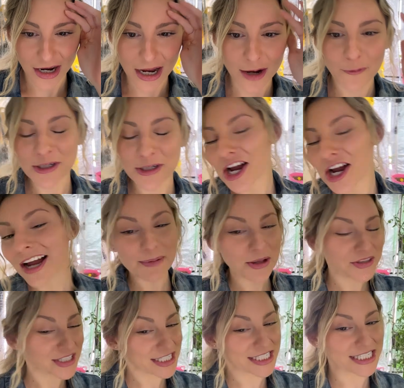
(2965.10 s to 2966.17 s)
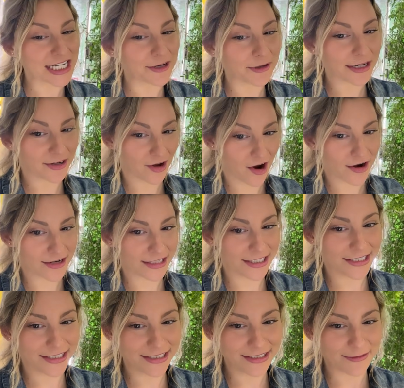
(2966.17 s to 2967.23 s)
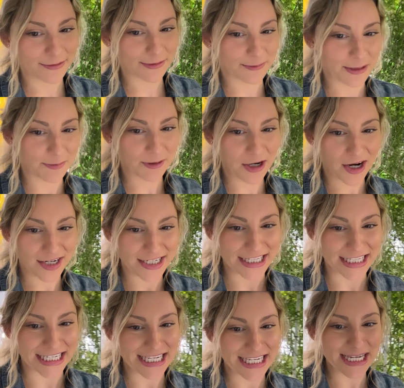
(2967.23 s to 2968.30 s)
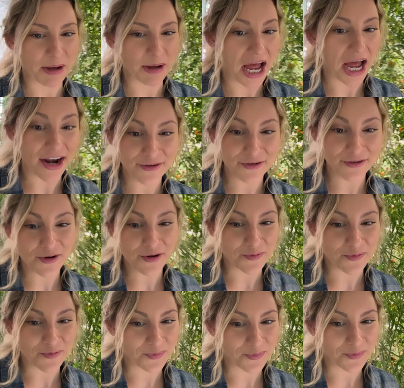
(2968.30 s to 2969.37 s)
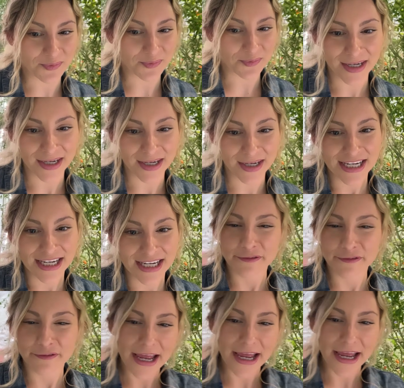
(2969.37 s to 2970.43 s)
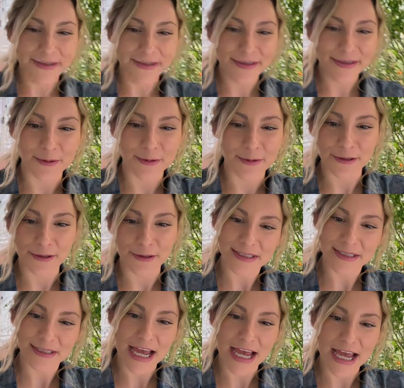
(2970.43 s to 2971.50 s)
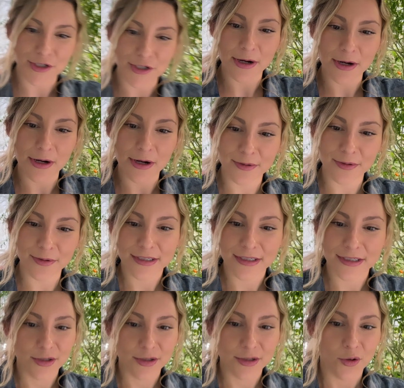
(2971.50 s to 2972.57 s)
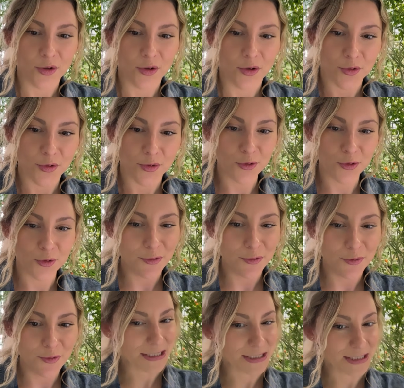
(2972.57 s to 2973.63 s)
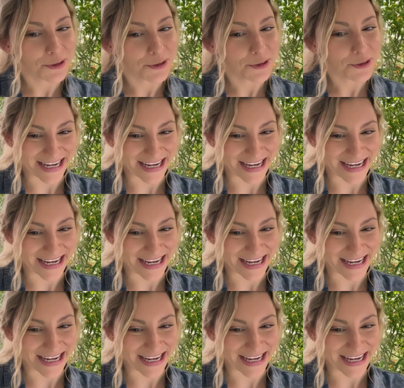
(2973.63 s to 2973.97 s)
We're talking about the secret garden with regard to the key, but I don't know, Fred or / Grow, who was who